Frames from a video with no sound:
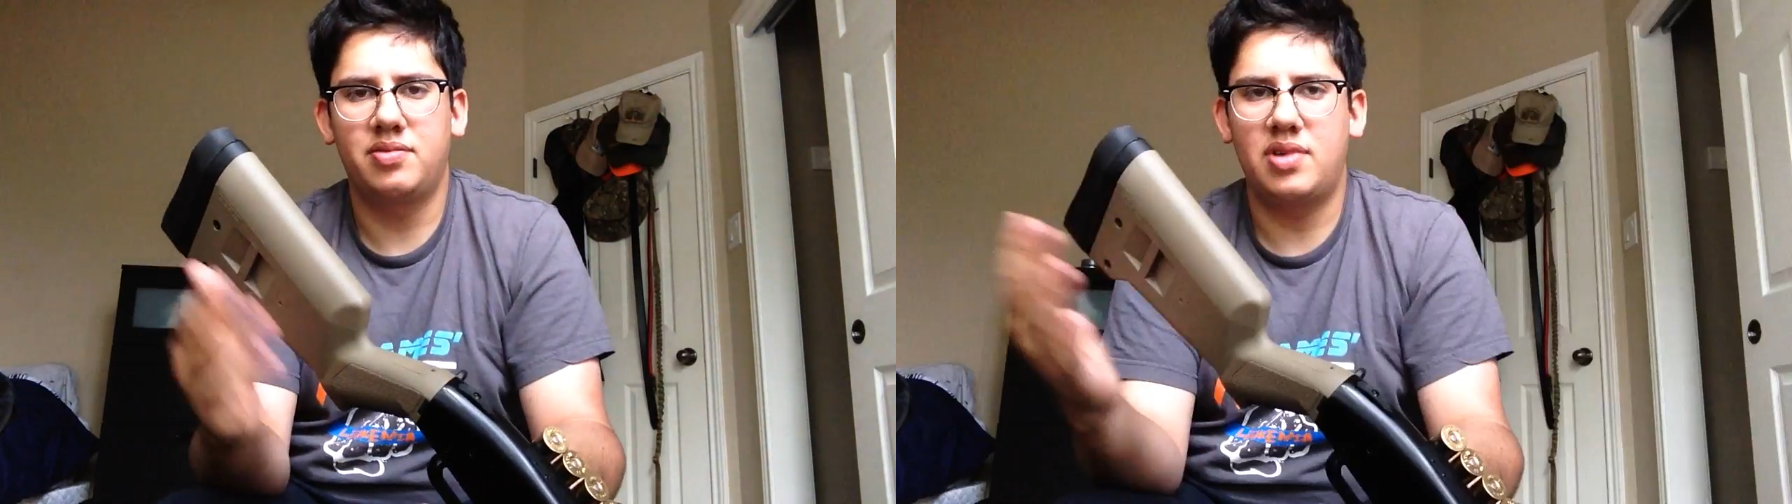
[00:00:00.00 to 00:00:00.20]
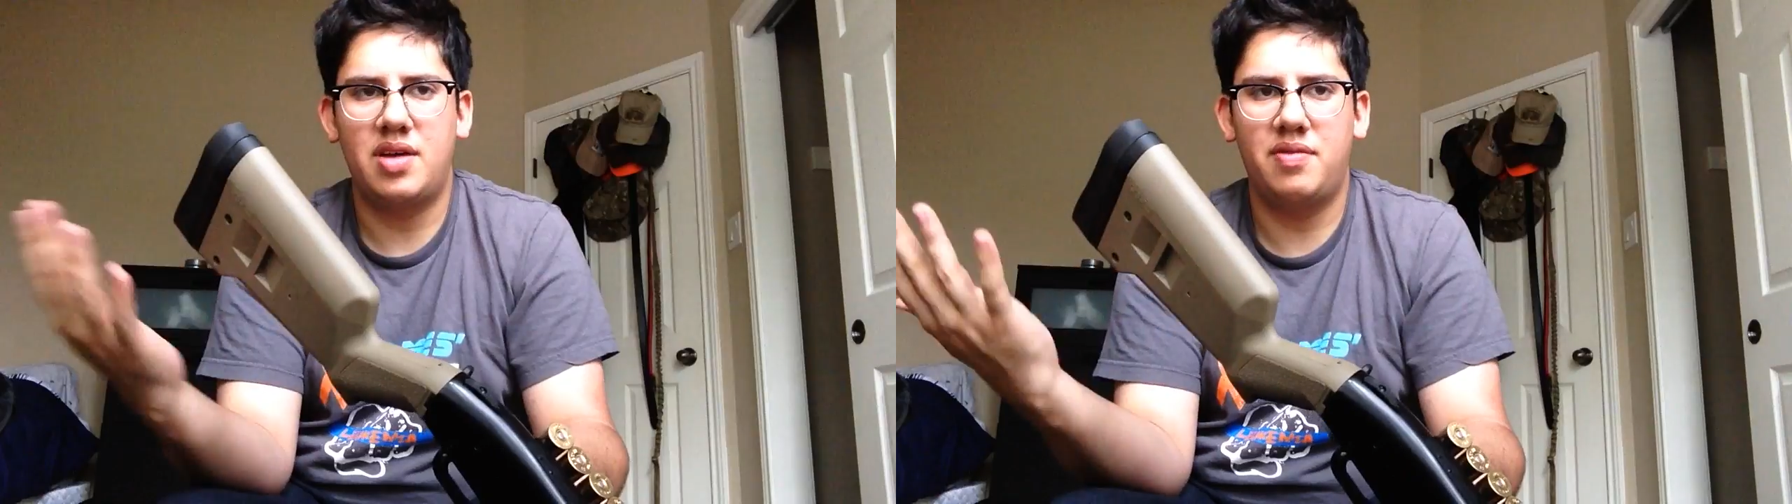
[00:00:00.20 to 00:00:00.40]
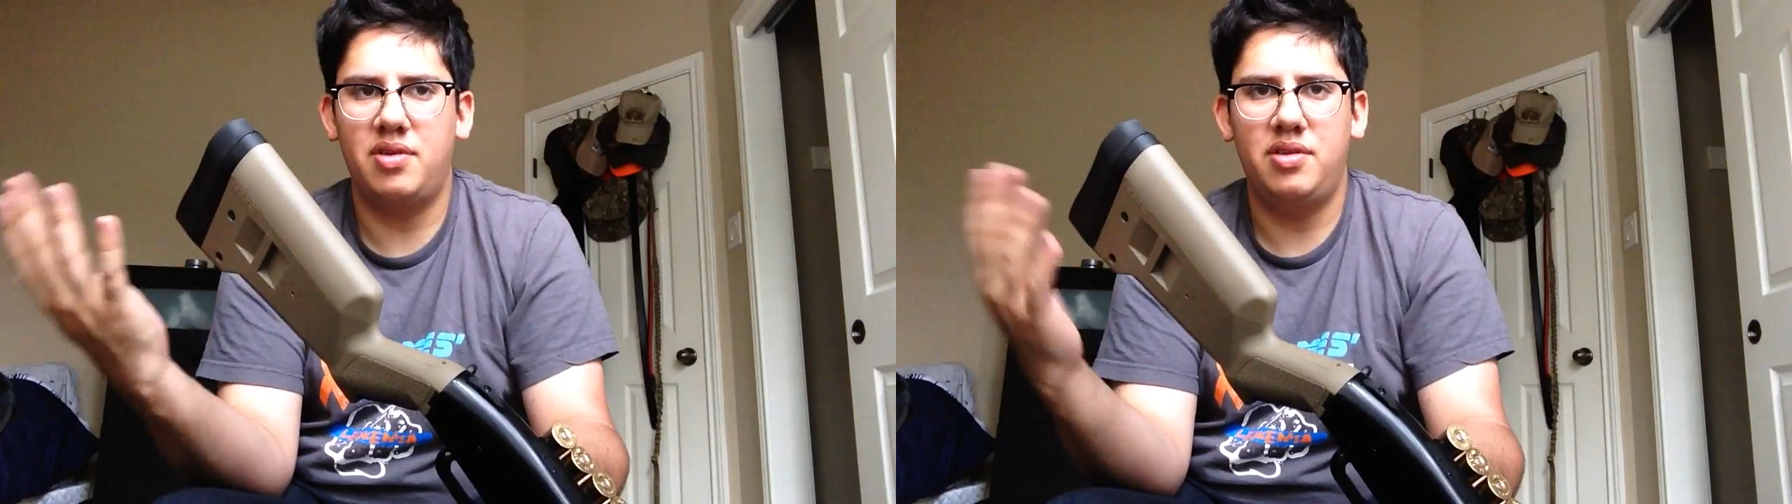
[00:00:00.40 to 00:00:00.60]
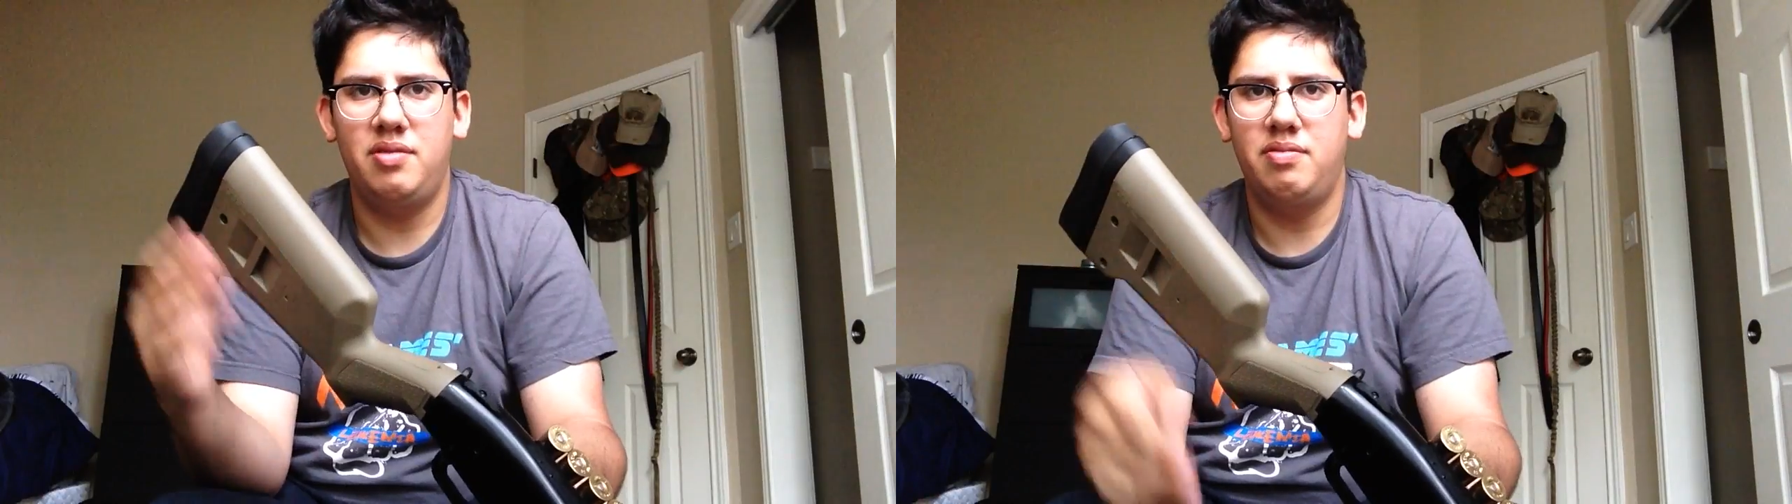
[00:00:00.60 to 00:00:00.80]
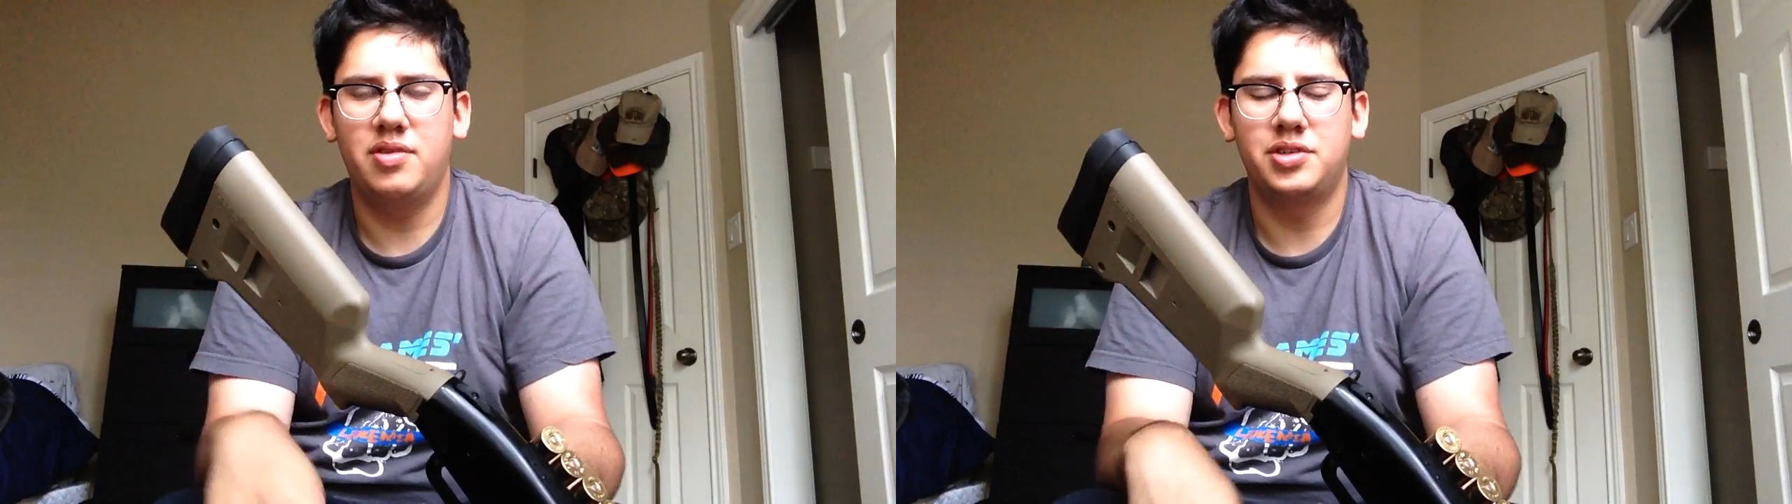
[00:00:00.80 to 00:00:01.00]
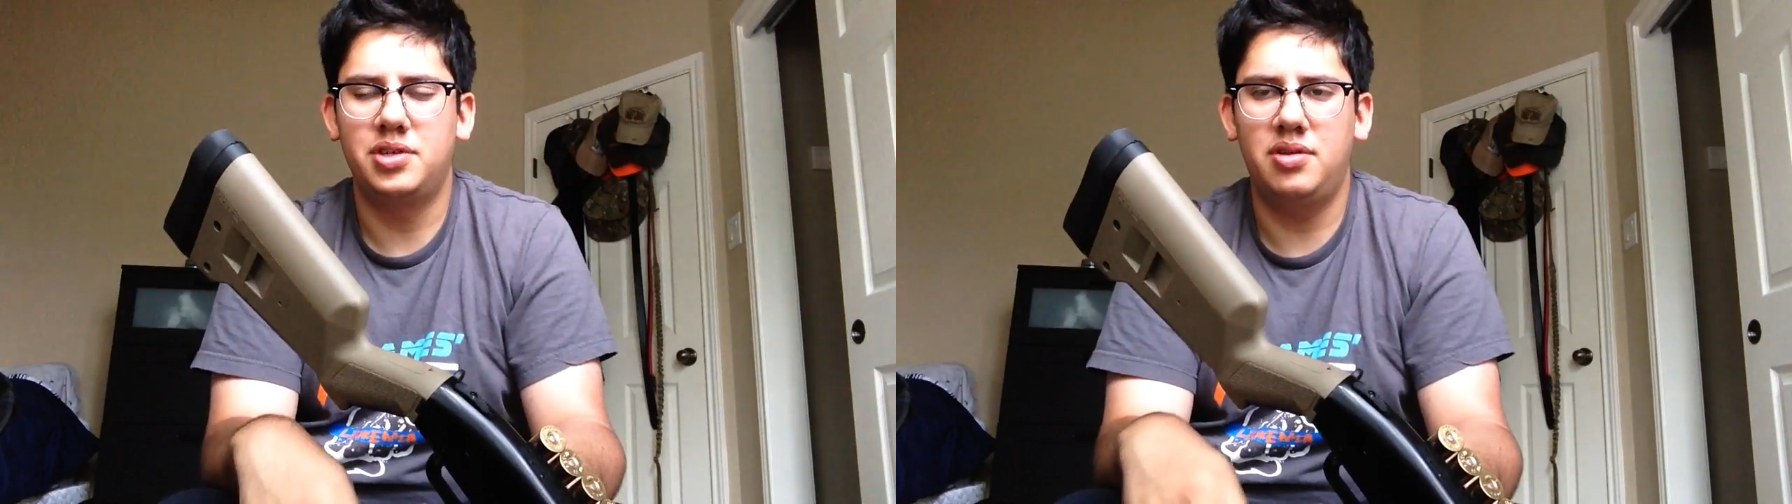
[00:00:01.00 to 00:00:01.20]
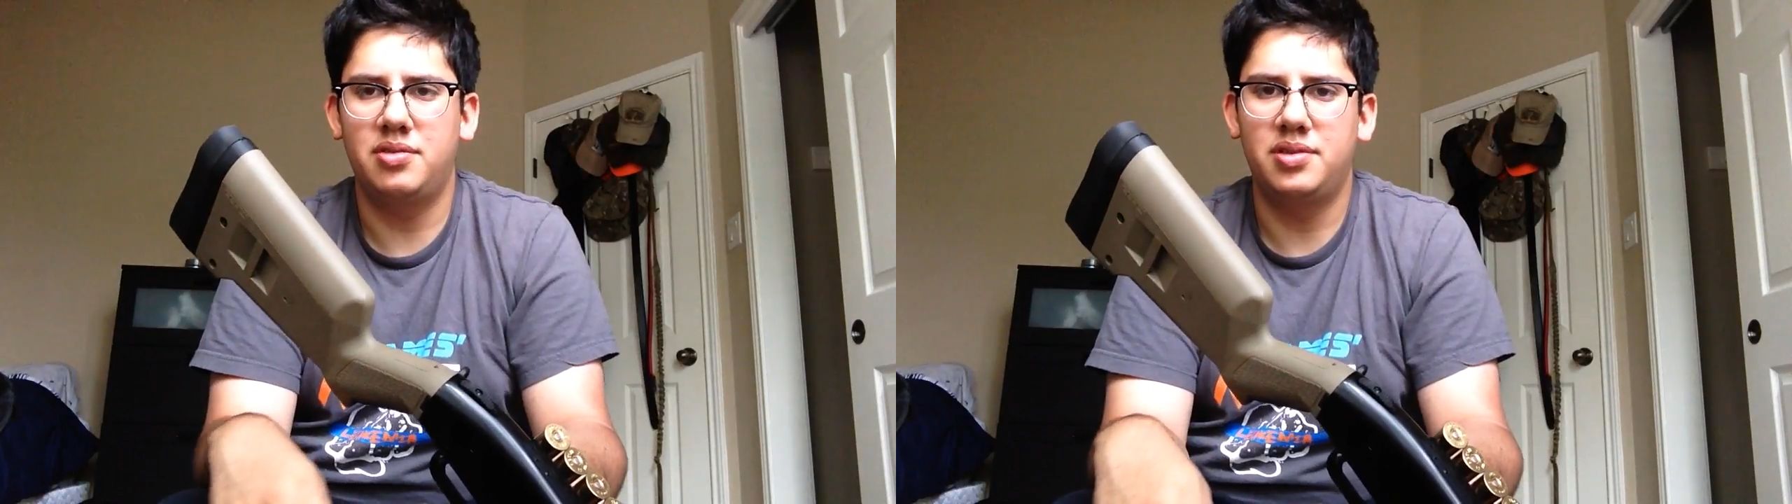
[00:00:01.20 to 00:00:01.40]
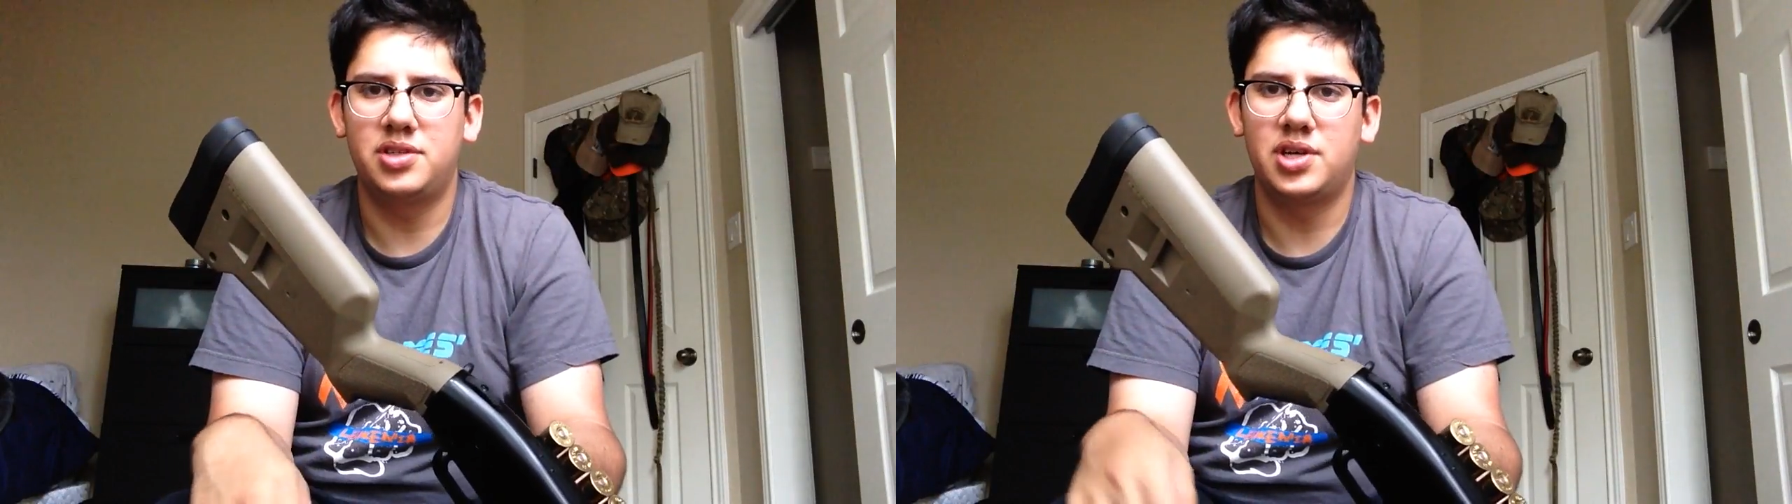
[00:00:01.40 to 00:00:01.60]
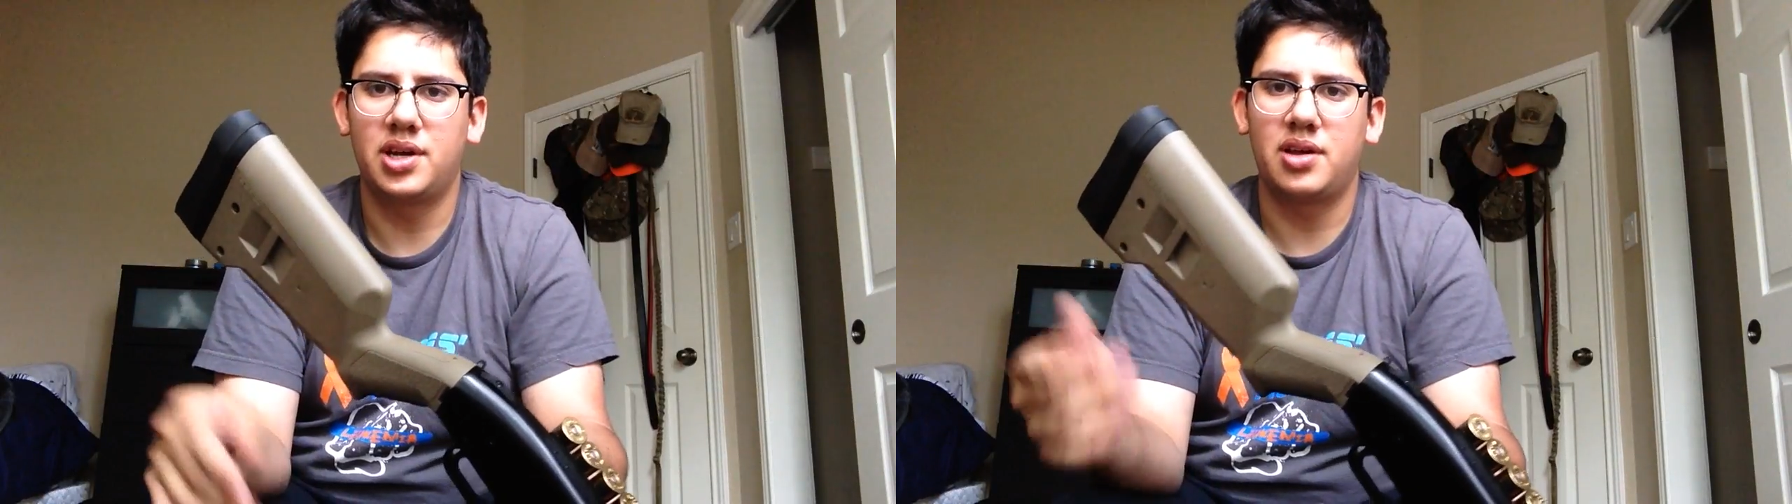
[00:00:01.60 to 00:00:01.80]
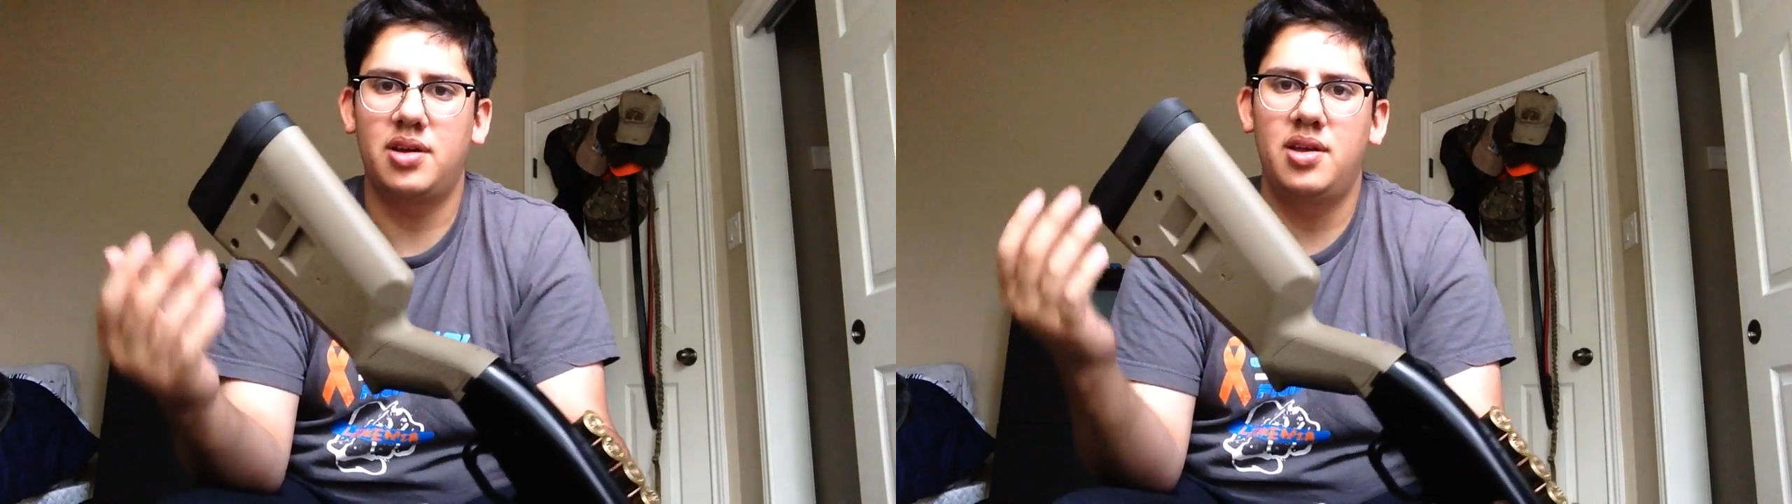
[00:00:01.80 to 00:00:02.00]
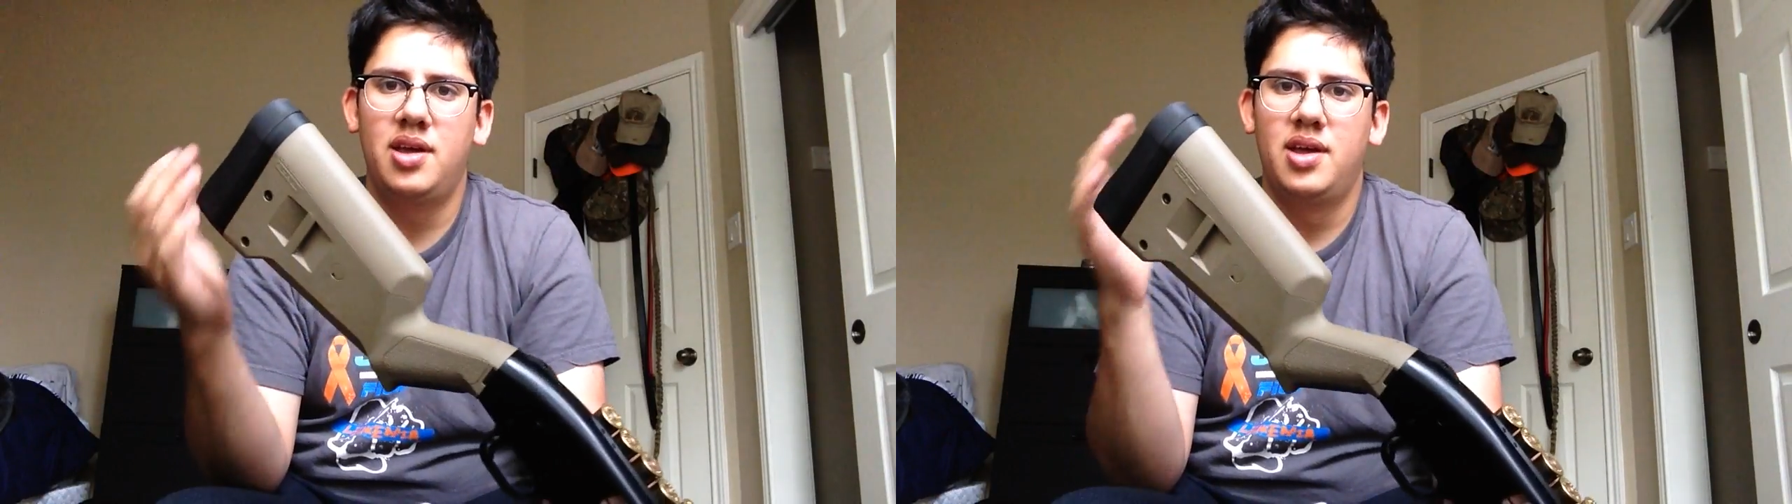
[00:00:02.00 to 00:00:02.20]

whatever you're shooting through the shotgun,